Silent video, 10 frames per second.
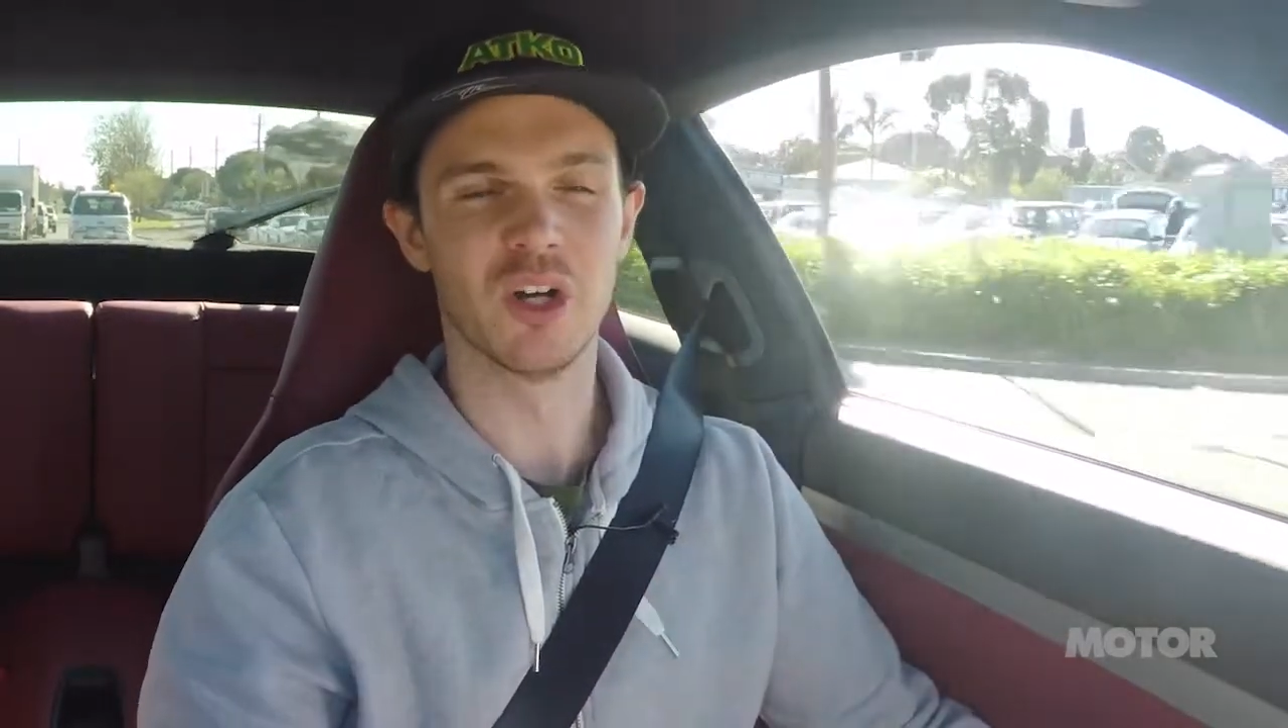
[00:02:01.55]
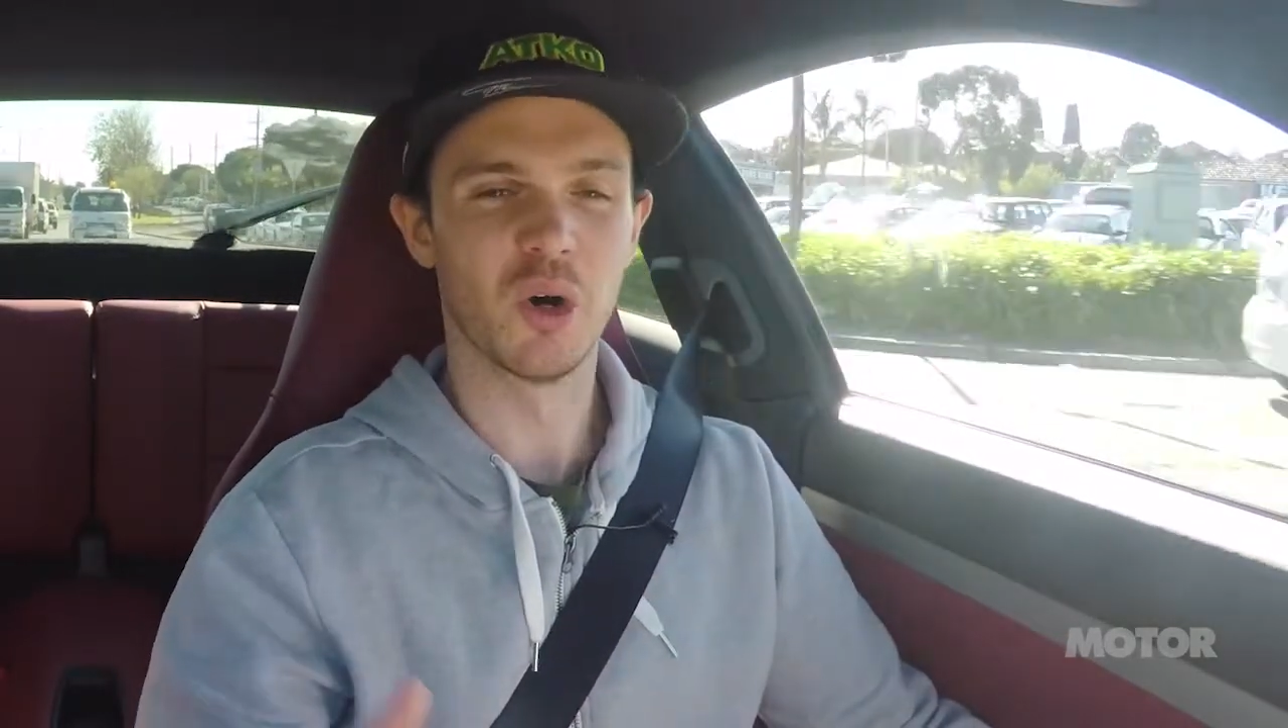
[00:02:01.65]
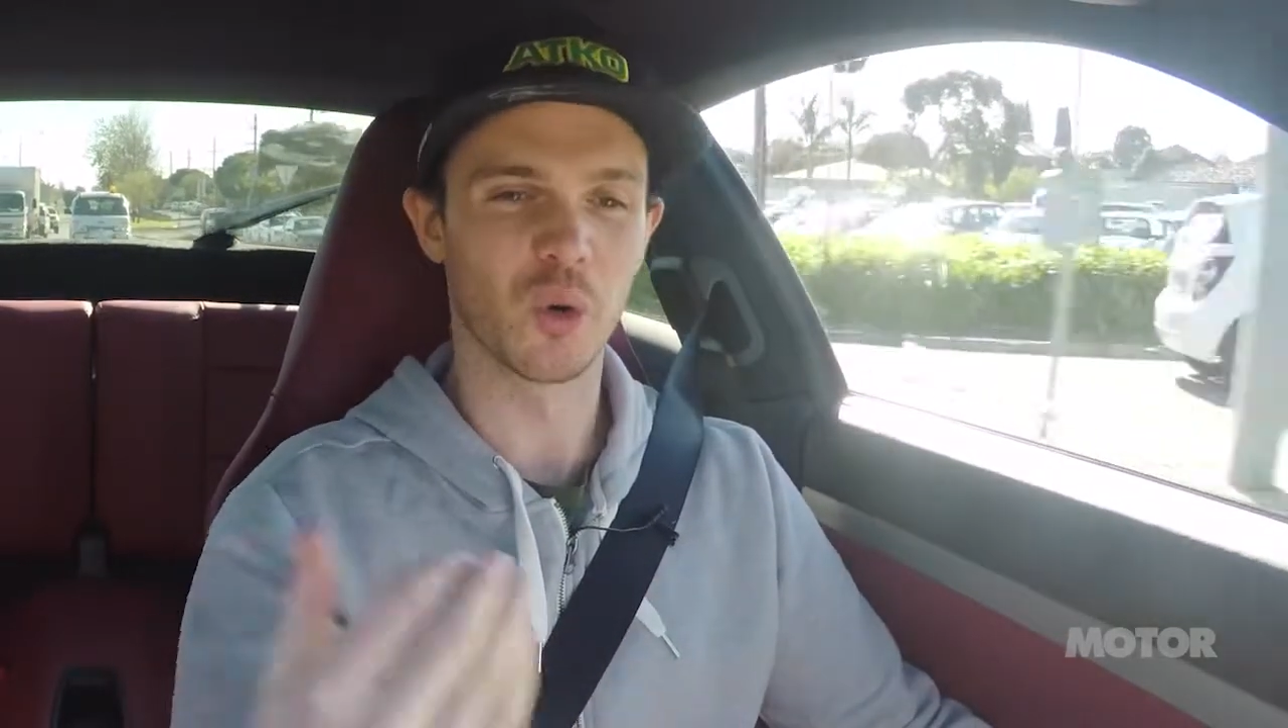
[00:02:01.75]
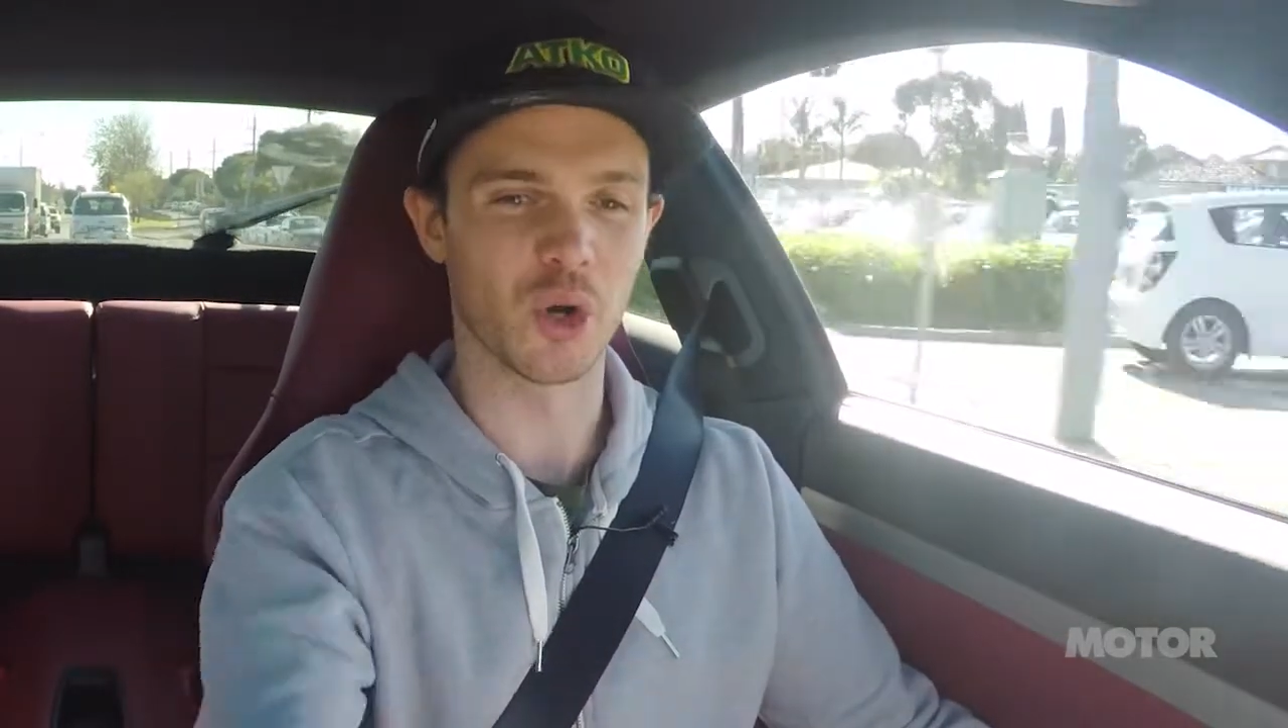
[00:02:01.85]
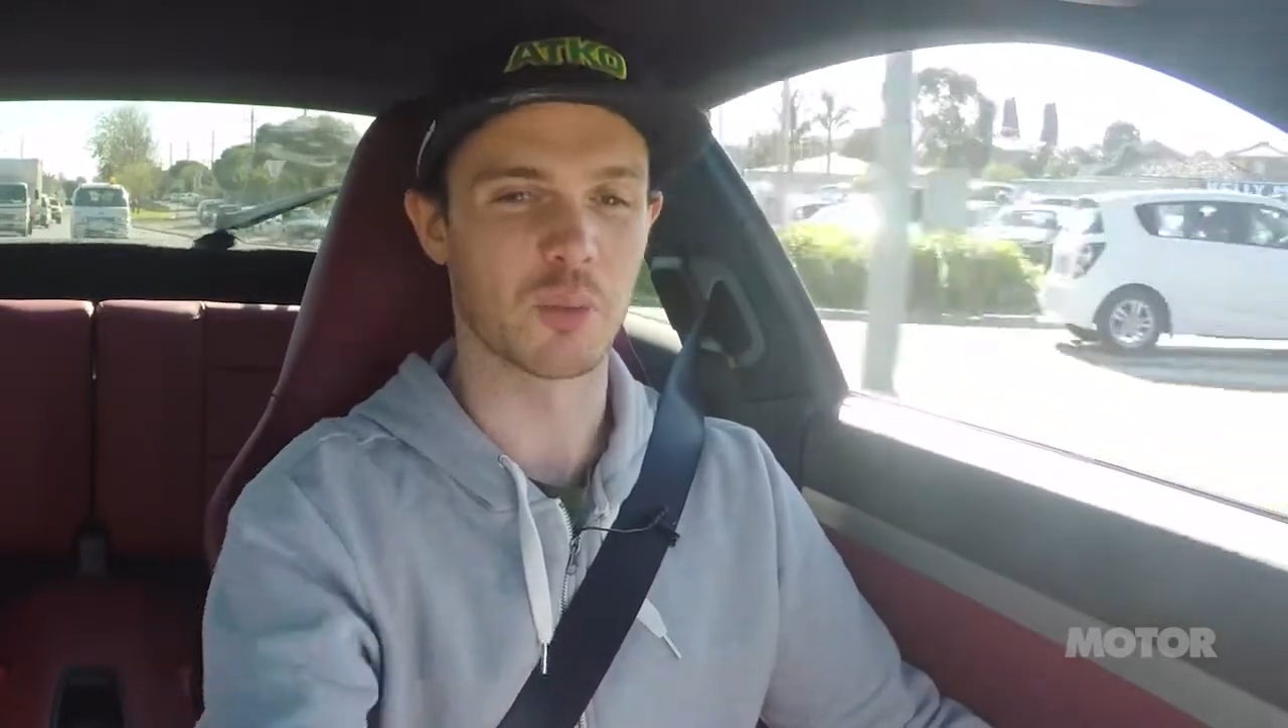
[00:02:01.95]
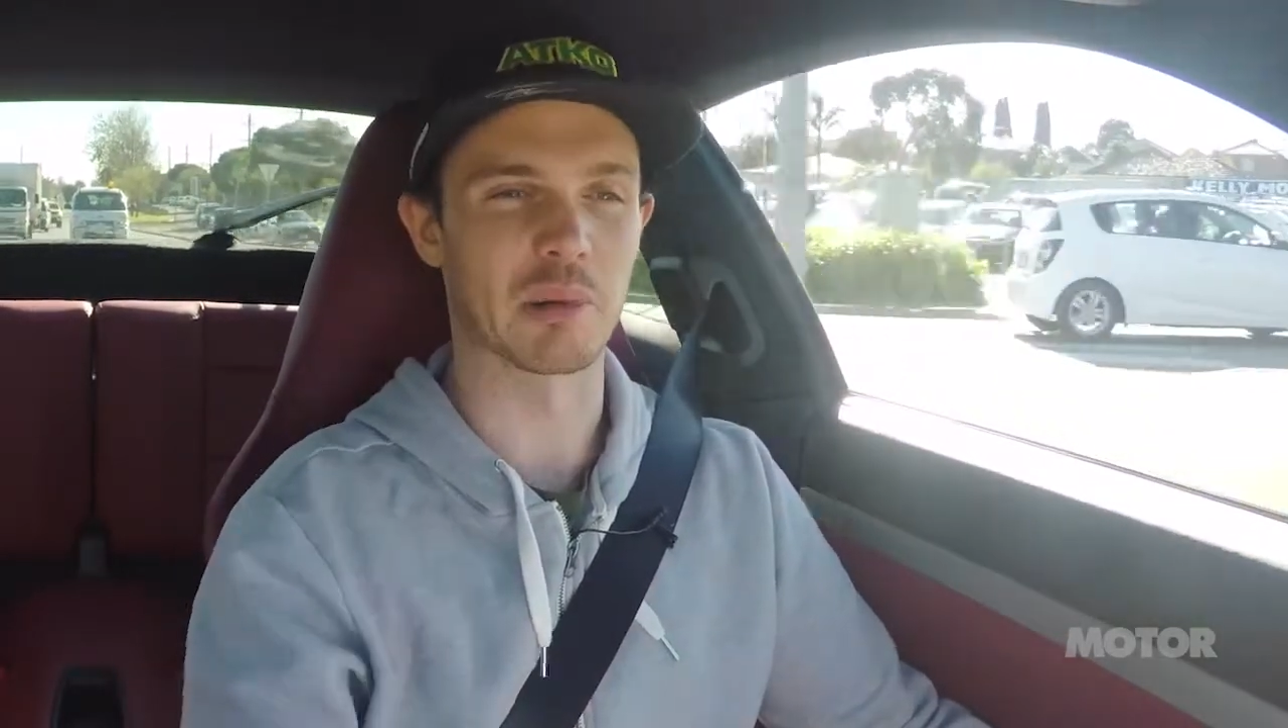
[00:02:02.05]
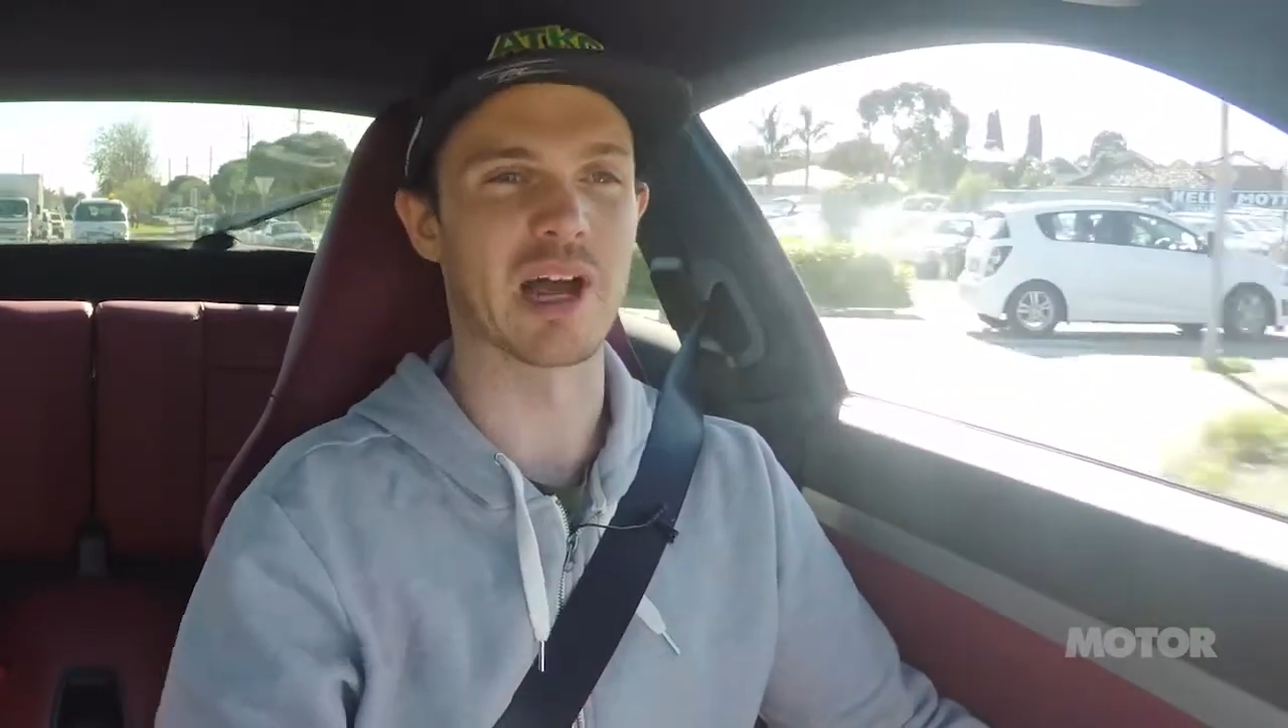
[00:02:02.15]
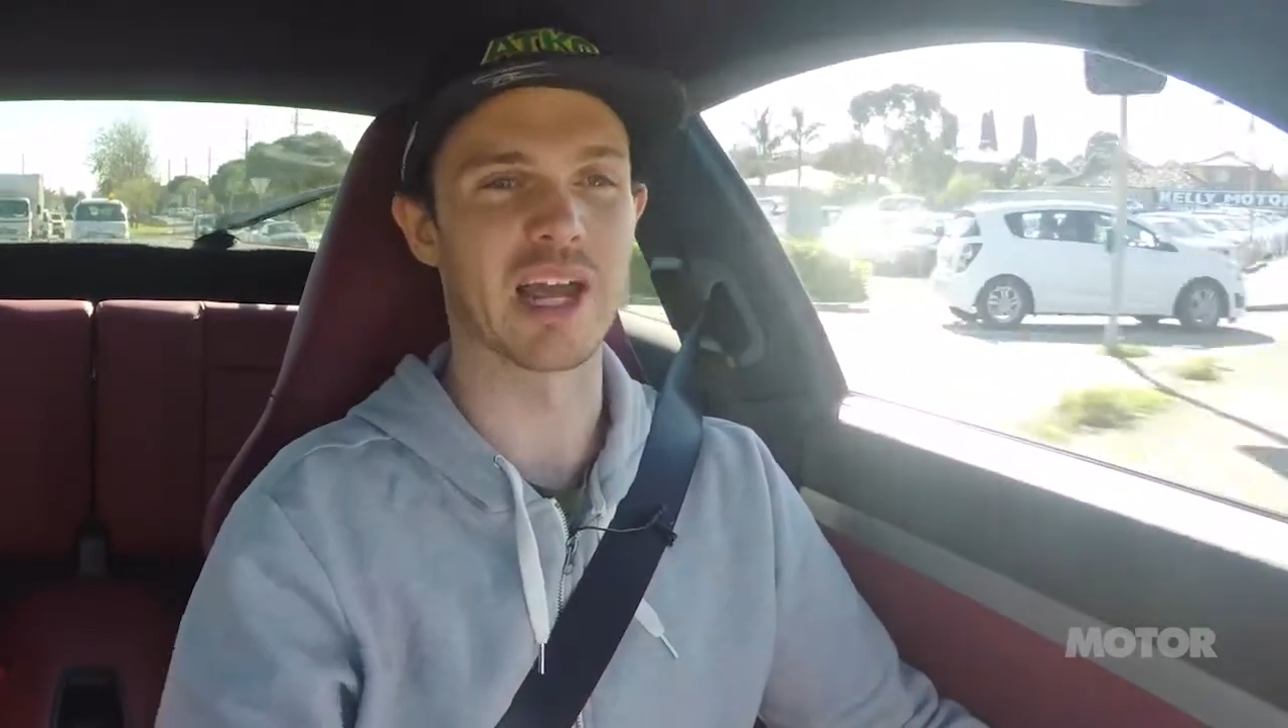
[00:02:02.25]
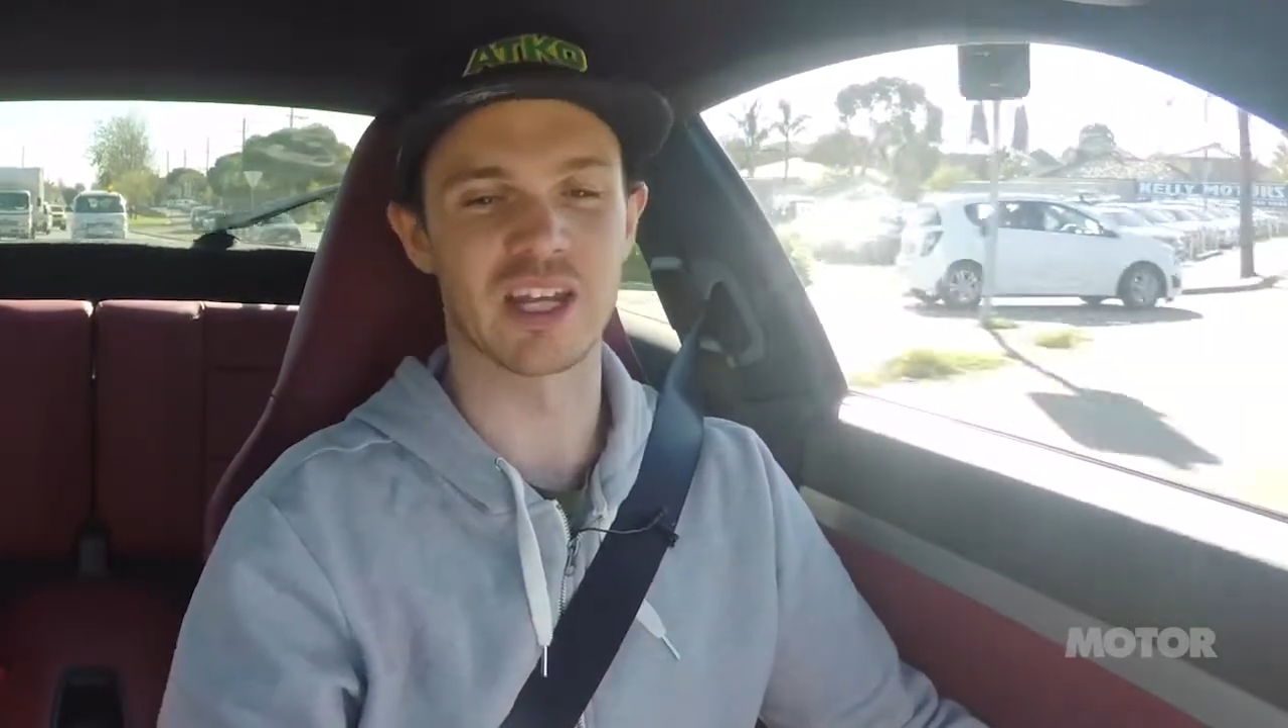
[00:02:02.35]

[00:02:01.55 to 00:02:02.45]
auto brake.